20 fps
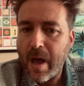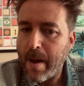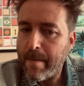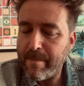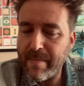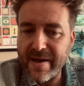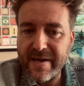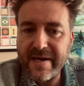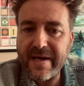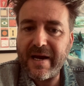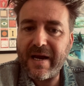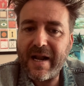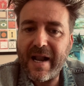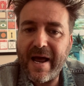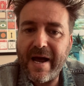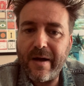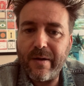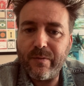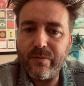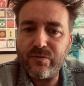making
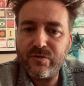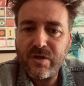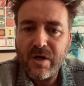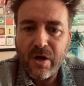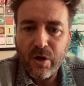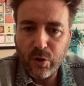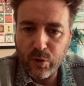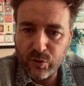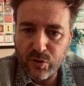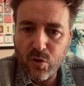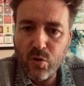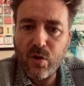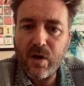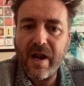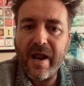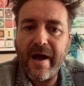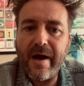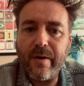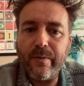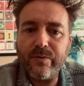clowns who do
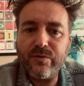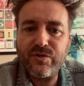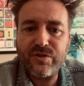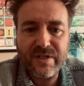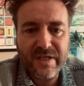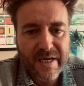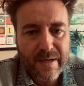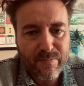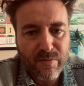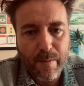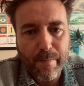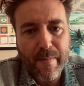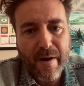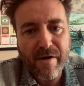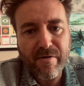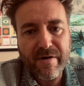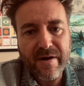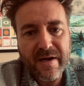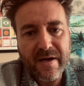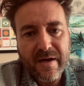clowns to keep the
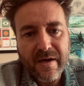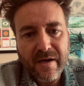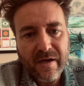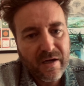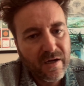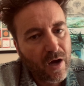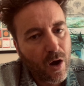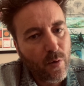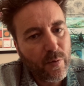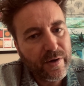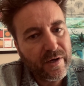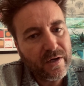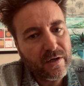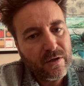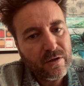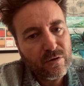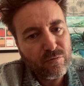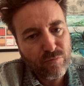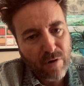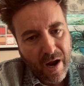merry going
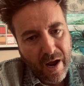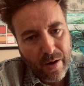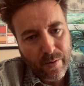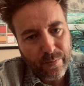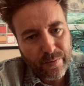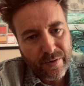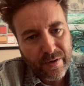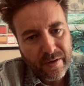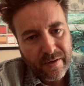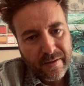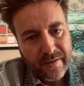round.